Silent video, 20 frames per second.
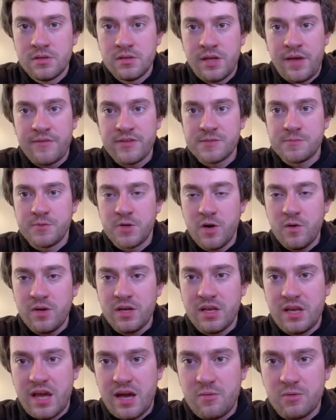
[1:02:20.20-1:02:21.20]
If it's
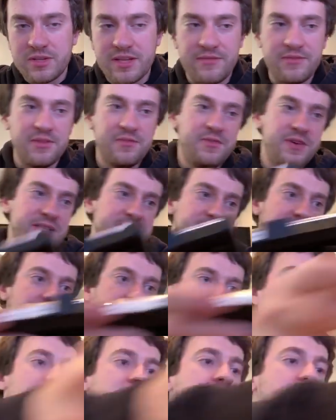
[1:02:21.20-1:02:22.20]
broken, yeah, we'll definitely fix it. I
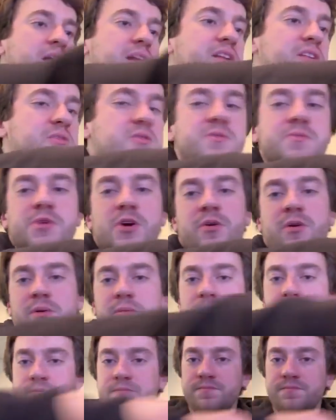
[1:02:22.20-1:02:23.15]
don't know. I didn't know it was broken.